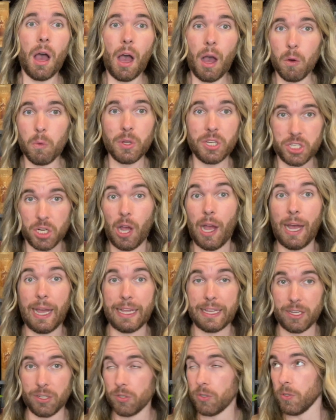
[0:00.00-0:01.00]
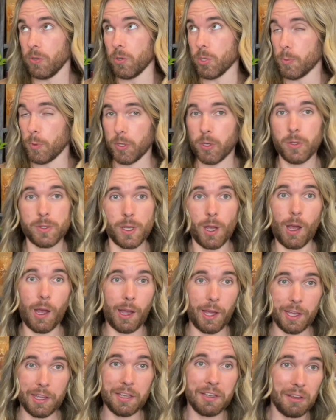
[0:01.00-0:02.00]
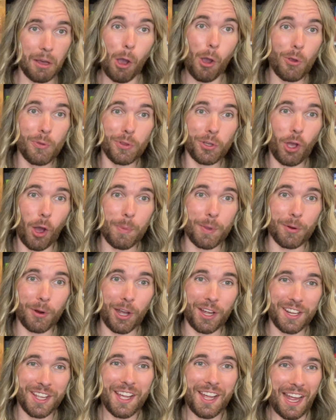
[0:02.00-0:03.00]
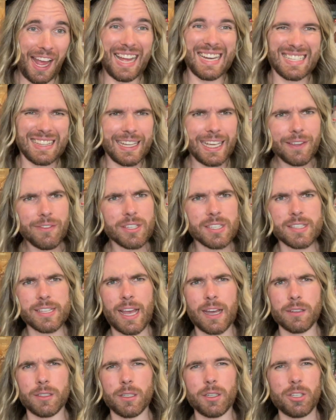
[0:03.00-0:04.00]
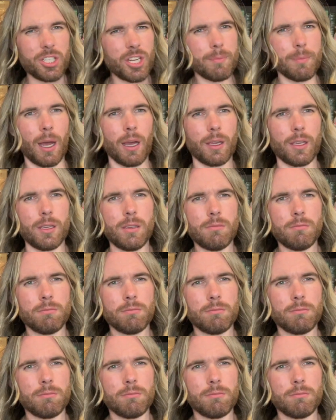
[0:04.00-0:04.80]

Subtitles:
which I can use because I own the copyright, and leave it sounding chipmunky,